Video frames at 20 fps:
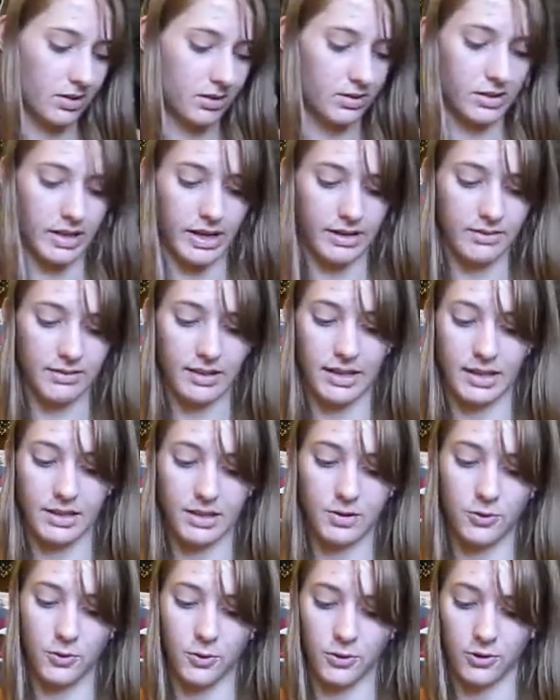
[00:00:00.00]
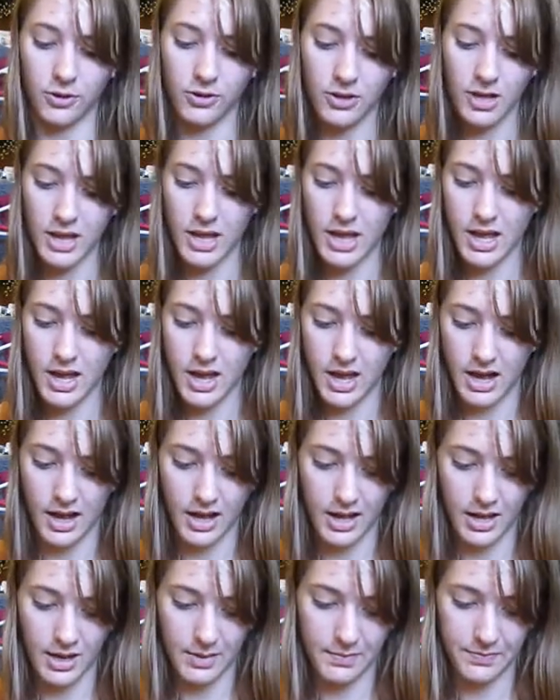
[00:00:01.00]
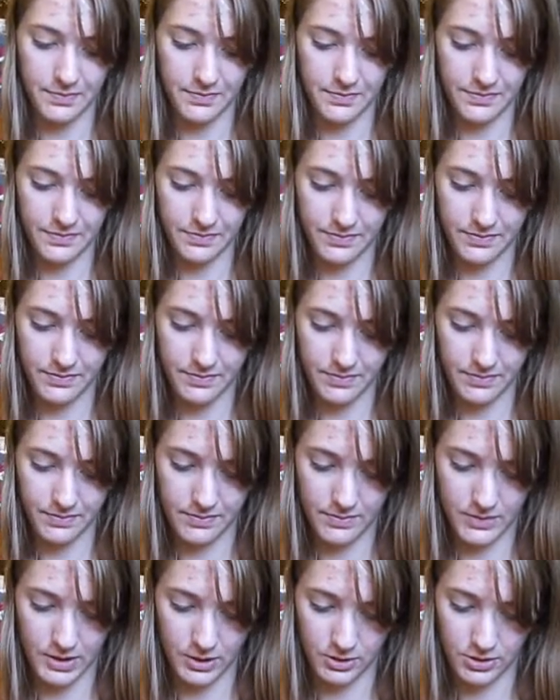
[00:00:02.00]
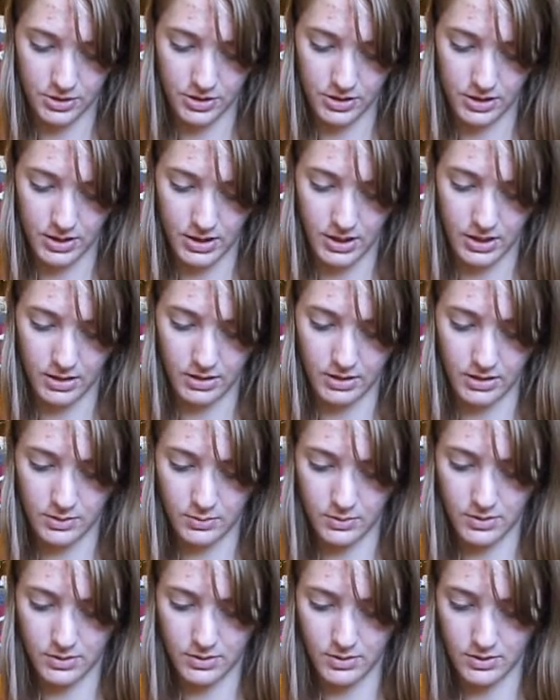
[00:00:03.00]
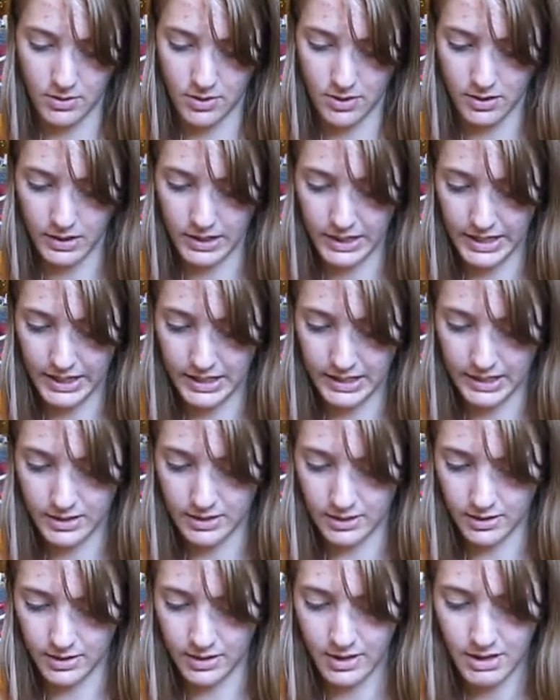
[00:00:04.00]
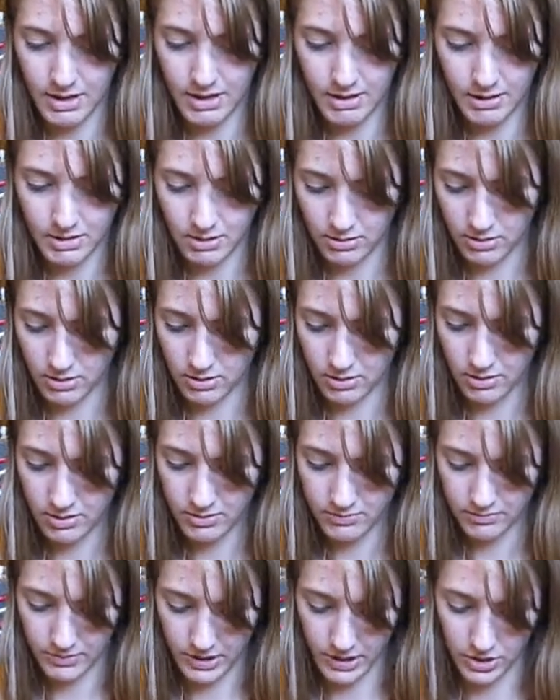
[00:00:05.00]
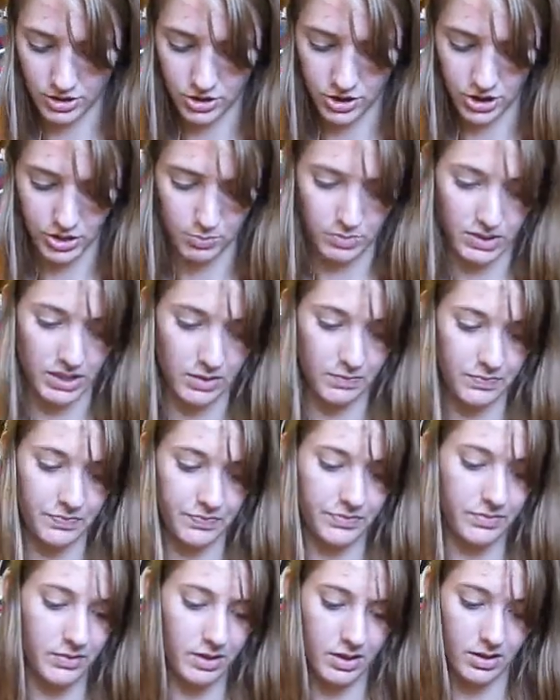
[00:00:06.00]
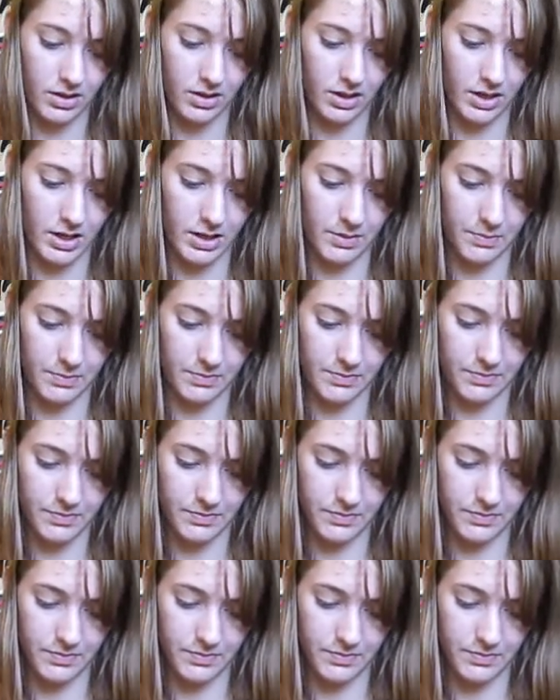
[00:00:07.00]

yeah, Candid Coral. Um, no, just kidding. This one's not light either. Aw, I just chipped it. Um,